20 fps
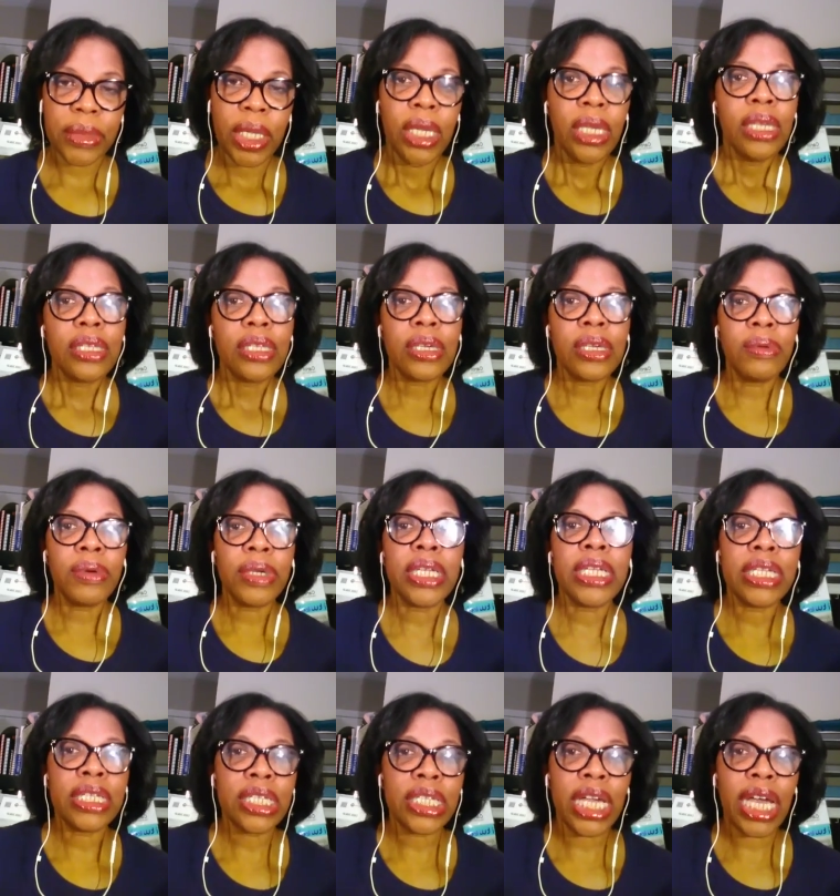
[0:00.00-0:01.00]
So I want to
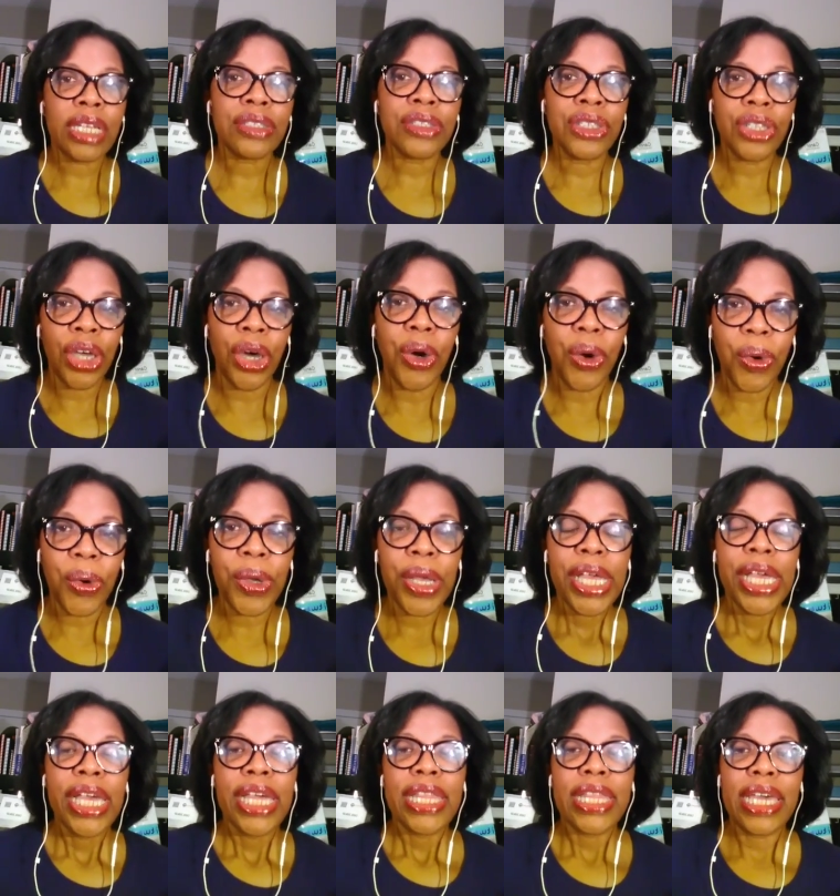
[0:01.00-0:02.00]
let you guys know
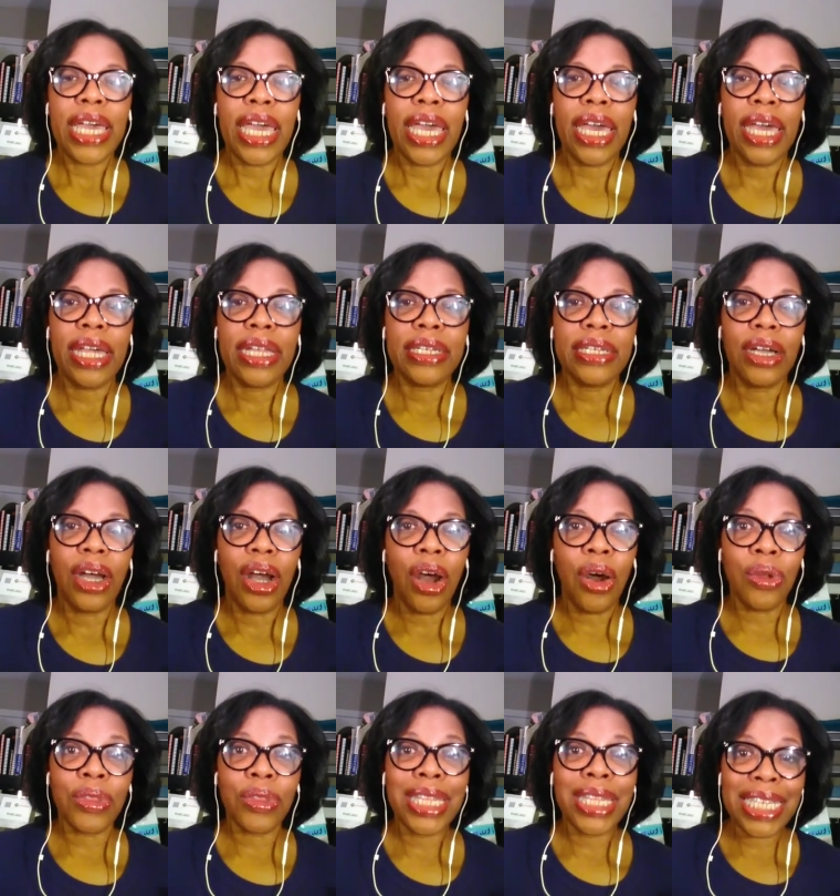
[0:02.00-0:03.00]
that
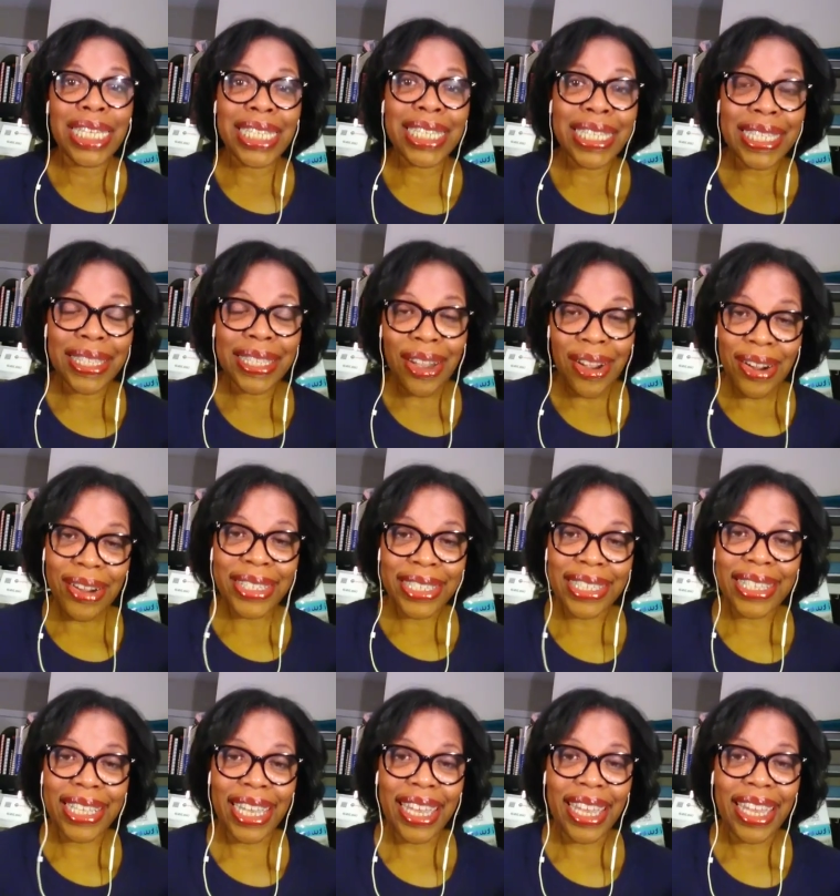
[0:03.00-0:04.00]
on this
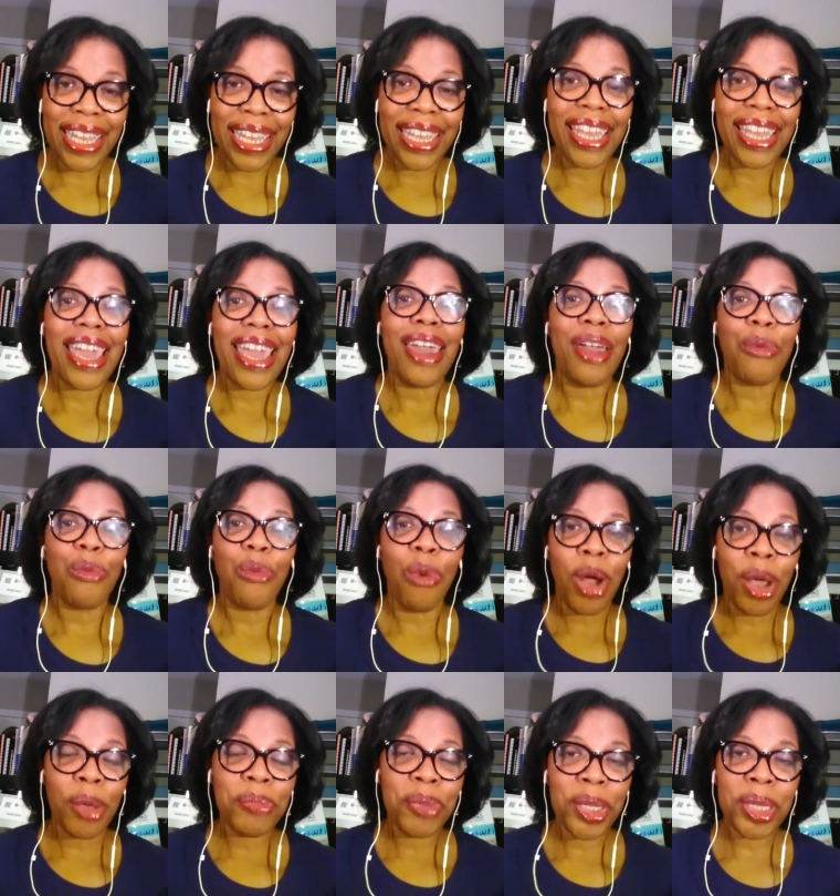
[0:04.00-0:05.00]
Thursday at
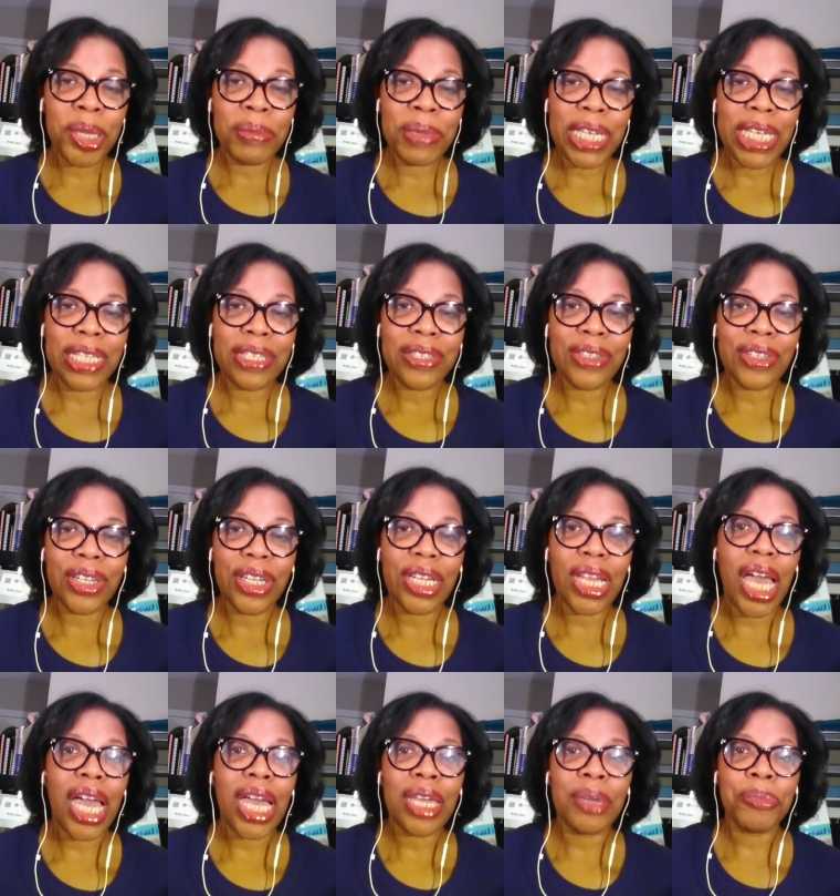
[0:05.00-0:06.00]
1 p.m. Eastern,
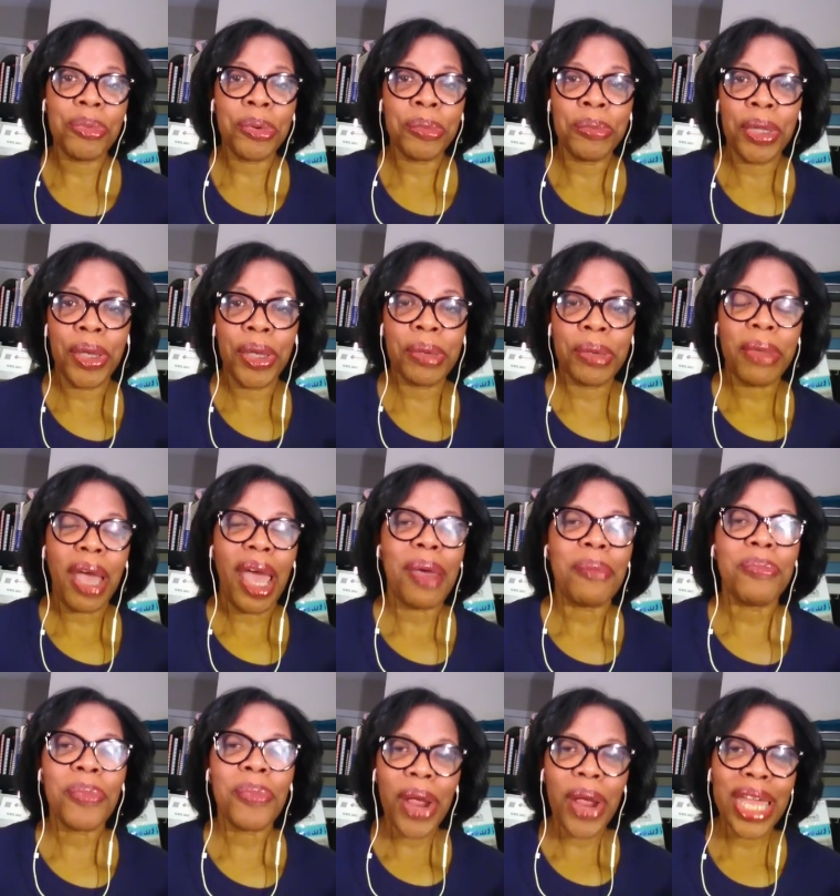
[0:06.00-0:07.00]
I am premiering my
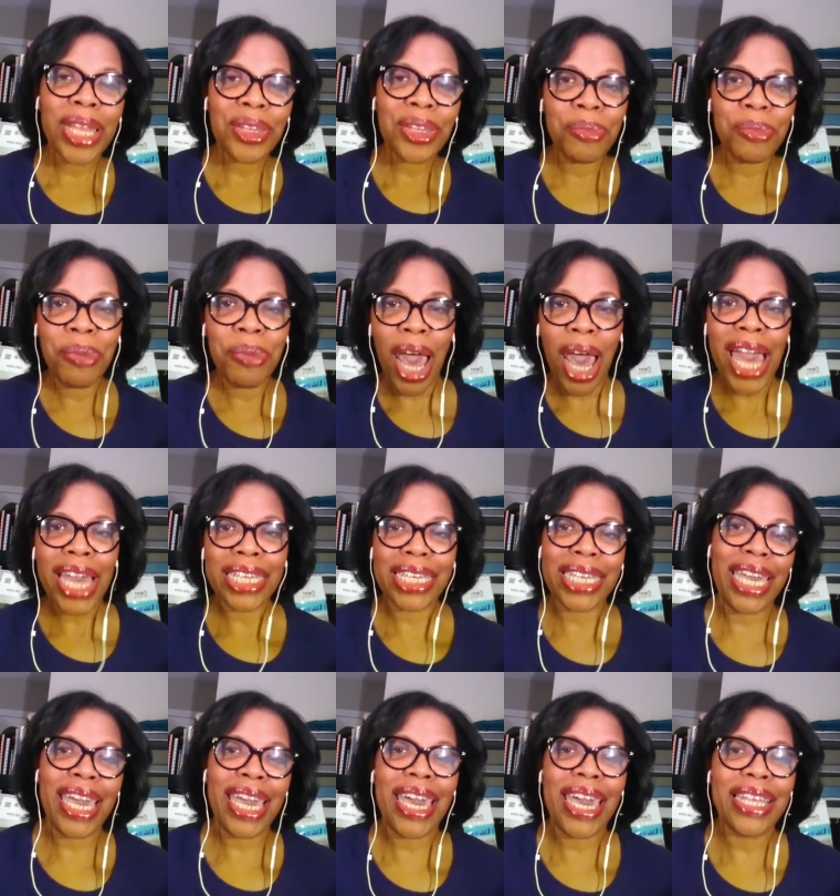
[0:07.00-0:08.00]
brand new
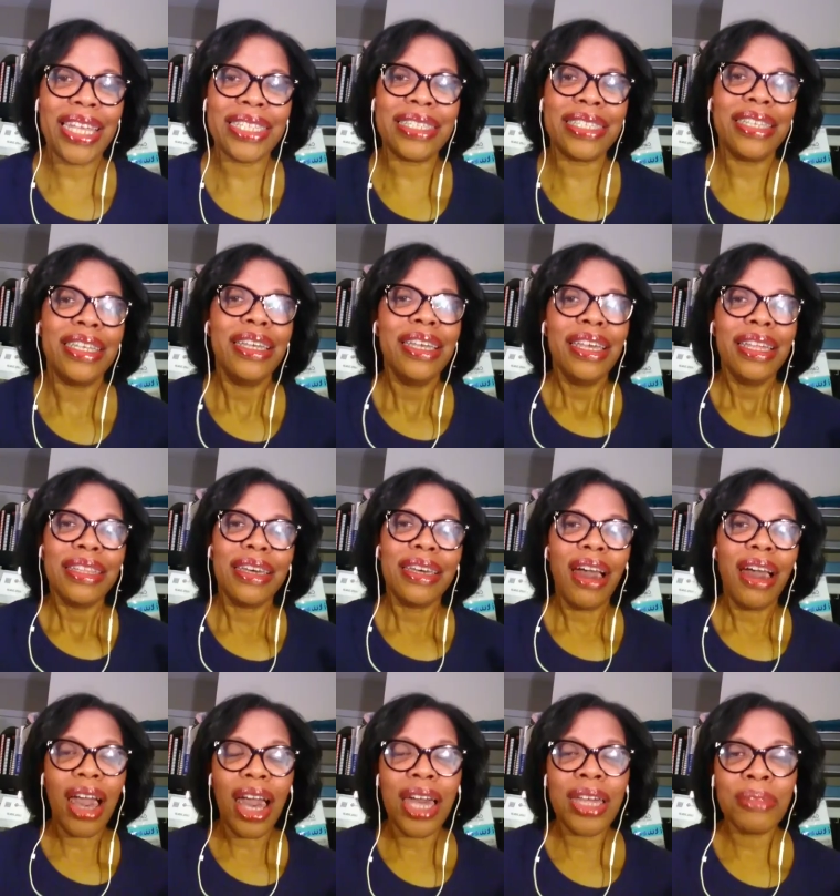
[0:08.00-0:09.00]
podcast, the
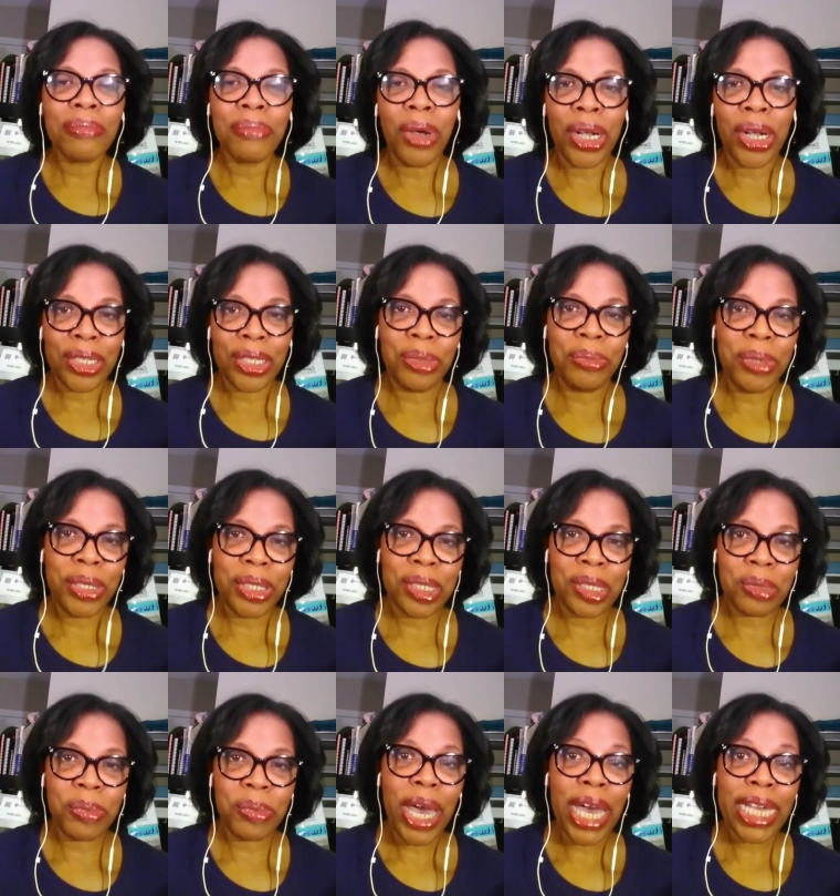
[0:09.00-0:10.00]
Unmarketed
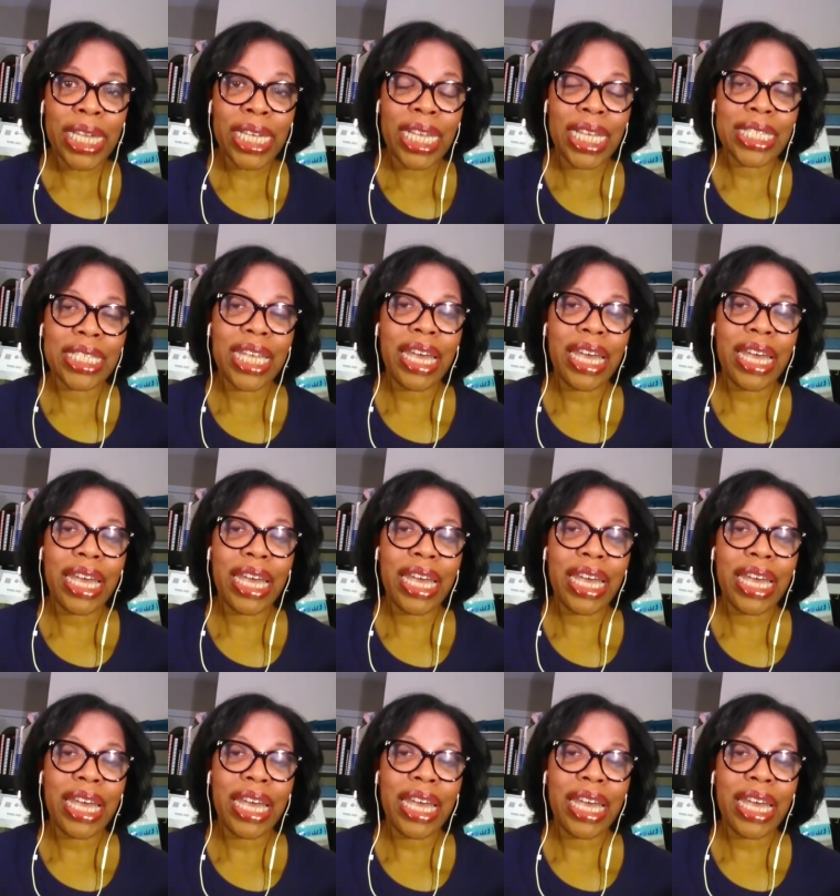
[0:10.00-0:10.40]
Business Podcast.